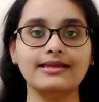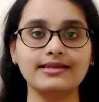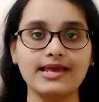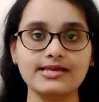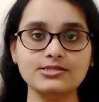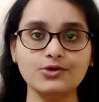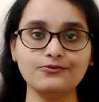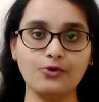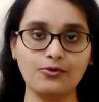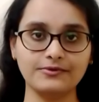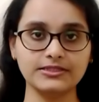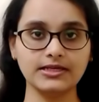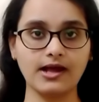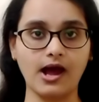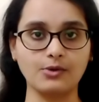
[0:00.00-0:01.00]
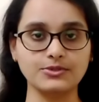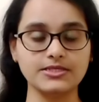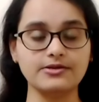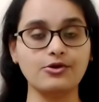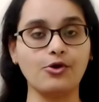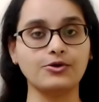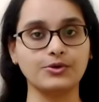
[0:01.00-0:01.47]
In case of
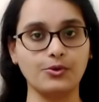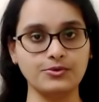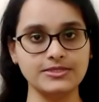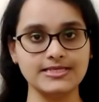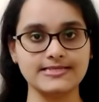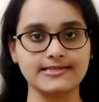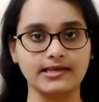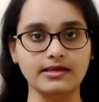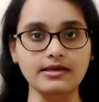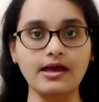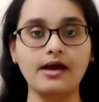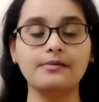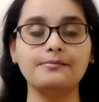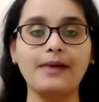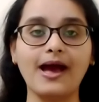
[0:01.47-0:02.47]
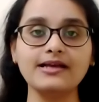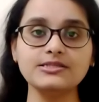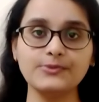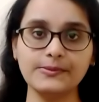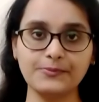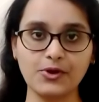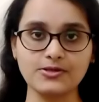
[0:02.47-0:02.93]
over-the-counter or OTC,
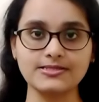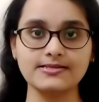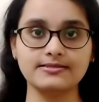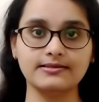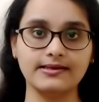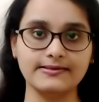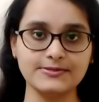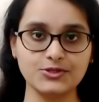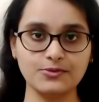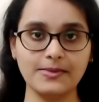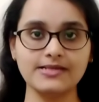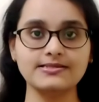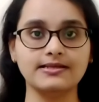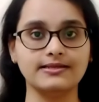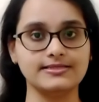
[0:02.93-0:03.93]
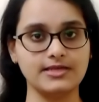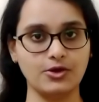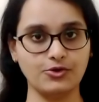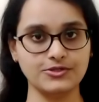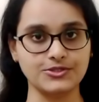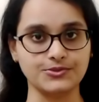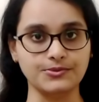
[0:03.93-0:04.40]
banks will process the instruments in a
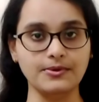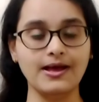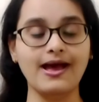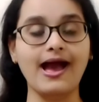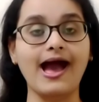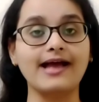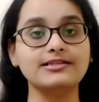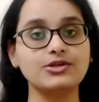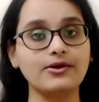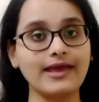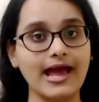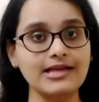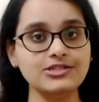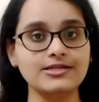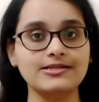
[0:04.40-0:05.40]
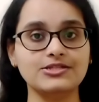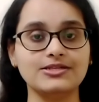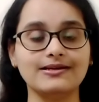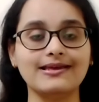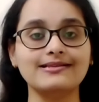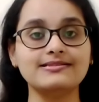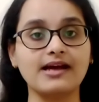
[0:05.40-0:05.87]
day or two and your cash
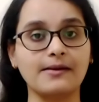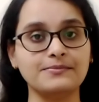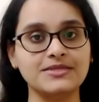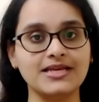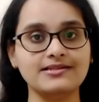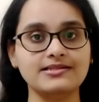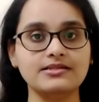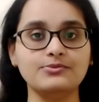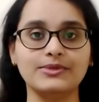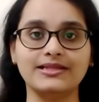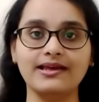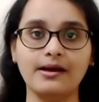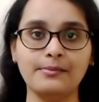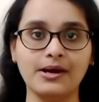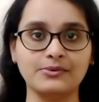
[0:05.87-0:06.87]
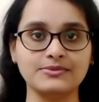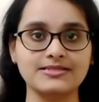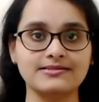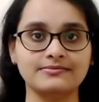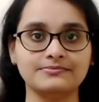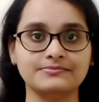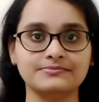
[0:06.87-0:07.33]
ledger gets updated with the
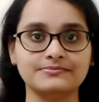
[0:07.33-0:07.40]
amounts.